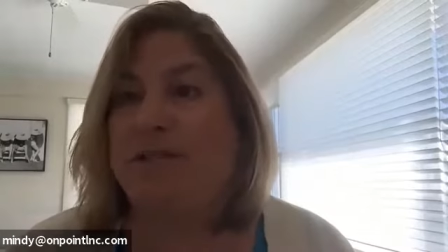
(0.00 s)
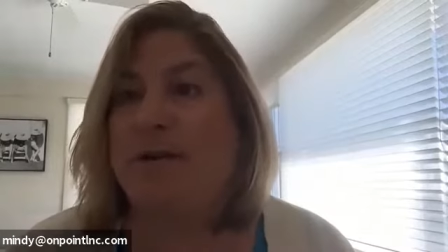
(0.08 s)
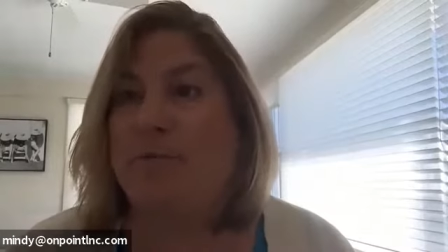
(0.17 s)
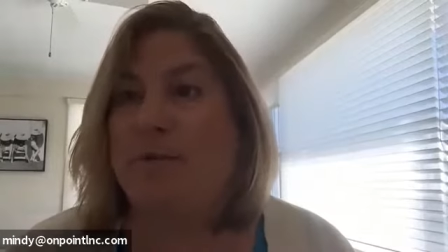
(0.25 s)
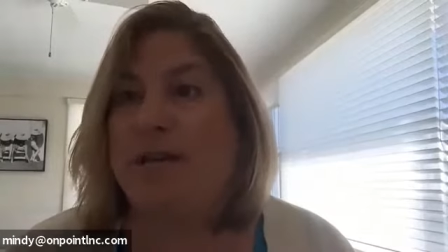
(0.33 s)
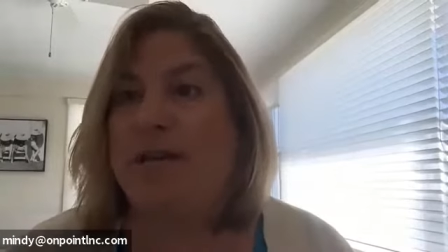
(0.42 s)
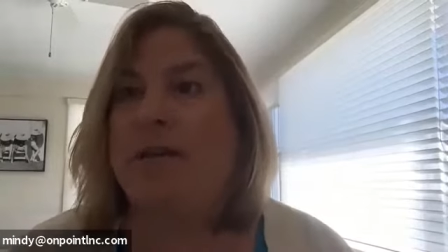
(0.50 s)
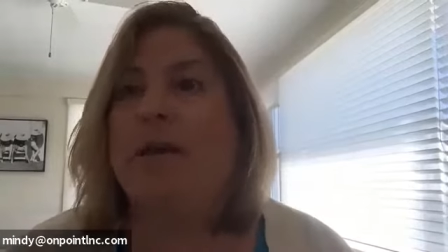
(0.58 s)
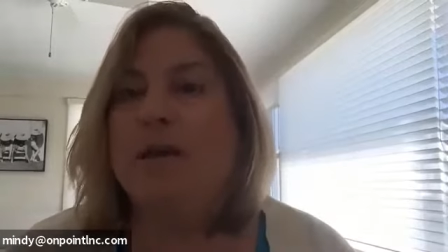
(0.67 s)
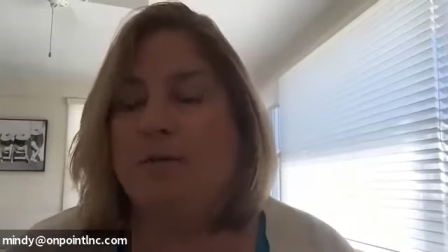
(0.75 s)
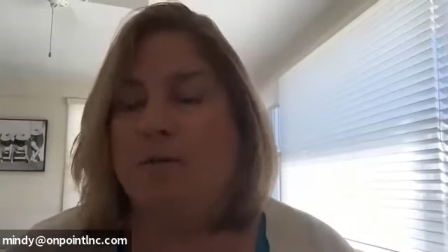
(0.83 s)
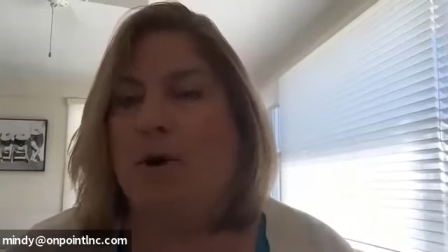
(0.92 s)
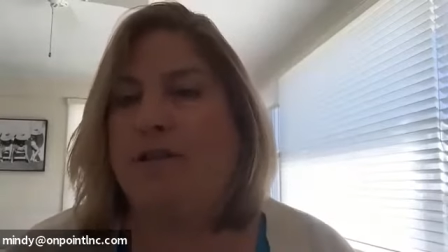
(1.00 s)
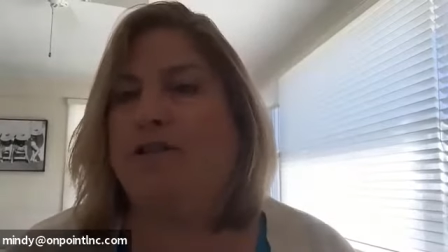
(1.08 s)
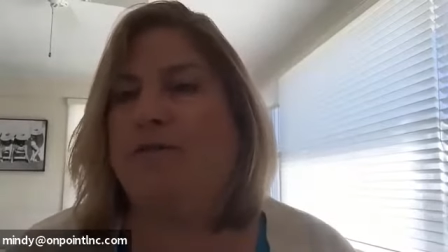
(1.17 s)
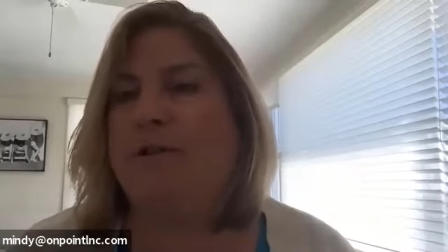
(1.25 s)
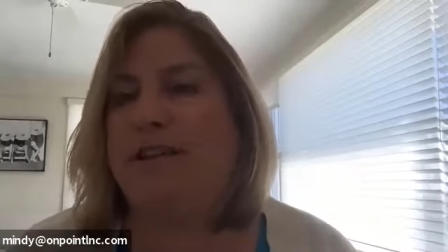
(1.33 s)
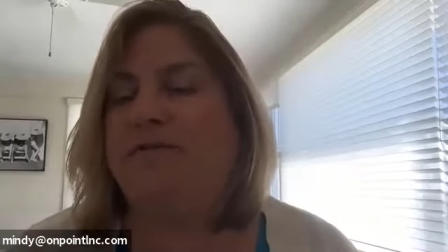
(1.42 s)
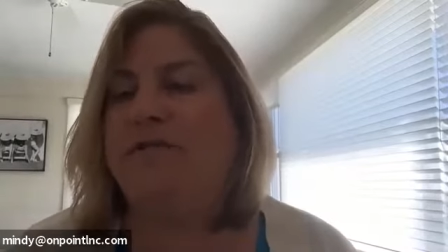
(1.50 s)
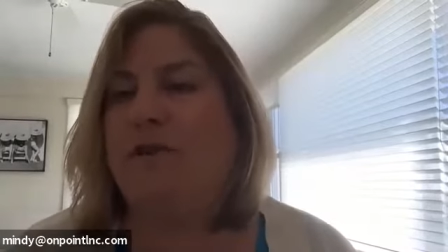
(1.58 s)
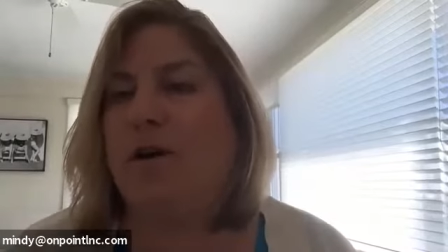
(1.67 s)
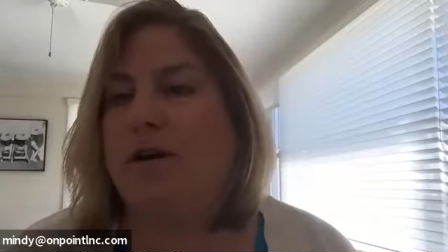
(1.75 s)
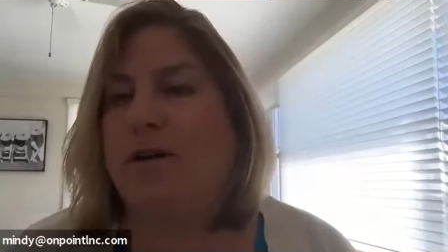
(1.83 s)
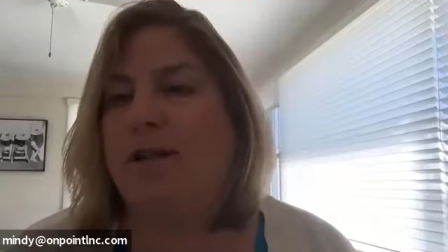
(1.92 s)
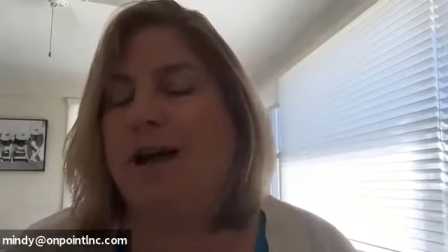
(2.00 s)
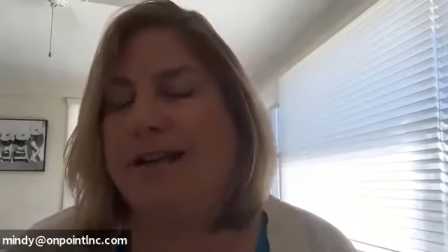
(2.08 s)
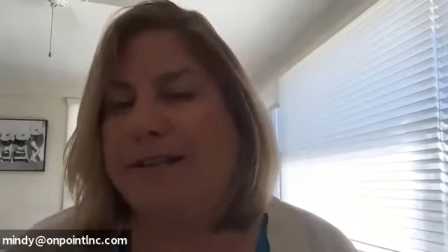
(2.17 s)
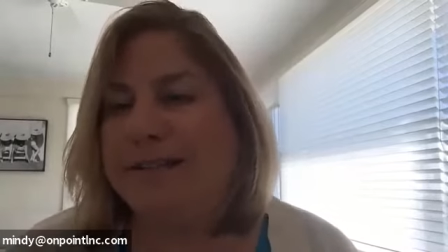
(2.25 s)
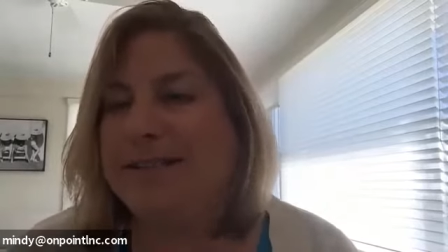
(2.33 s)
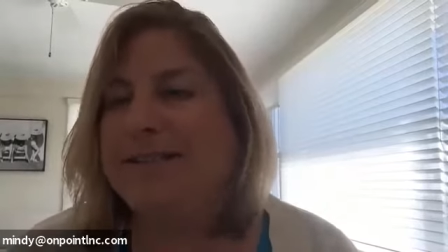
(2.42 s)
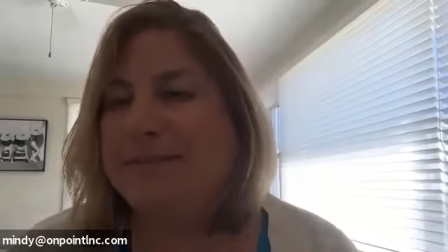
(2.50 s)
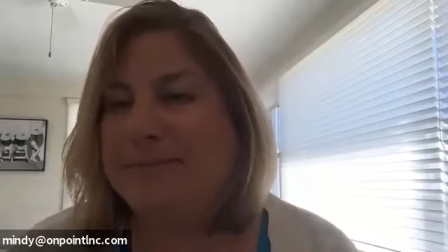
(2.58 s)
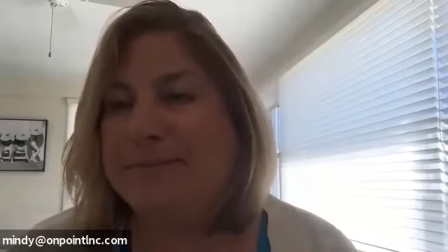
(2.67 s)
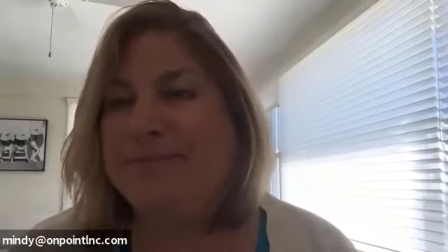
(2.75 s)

that we want to give to our clients.